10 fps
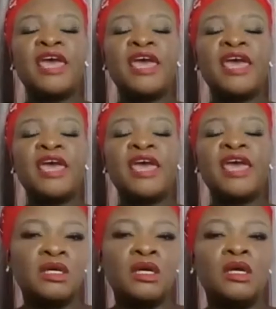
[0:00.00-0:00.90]

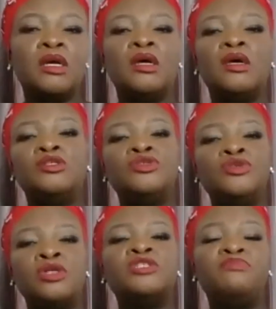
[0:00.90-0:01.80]
involved, to
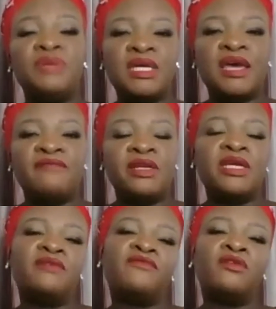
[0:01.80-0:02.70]
not be
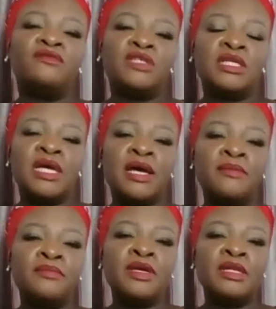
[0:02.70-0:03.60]
heavily involved in
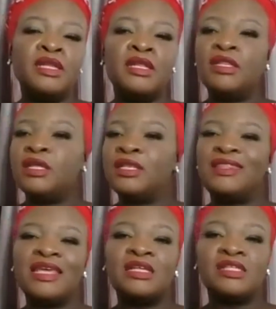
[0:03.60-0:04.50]

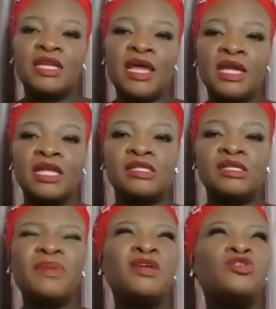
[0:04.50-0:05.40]
things that I can see.
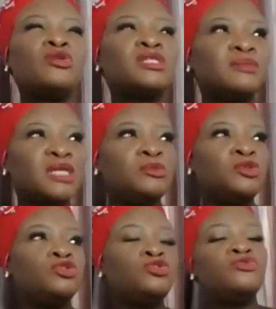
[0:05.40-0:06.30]
But I know sometimes
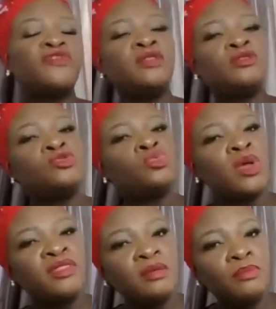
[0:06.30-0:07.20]
you do find those
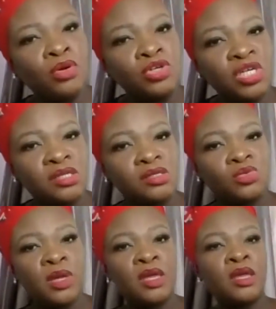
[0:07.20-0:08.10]
worthy projects
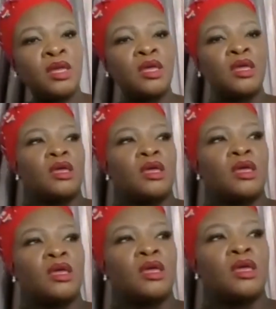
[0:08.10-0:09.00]
where
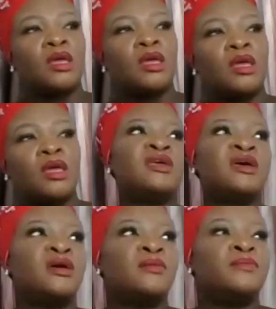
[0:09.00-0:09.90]
it's
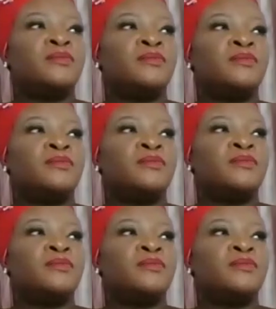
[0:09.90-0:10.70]
either talking to abused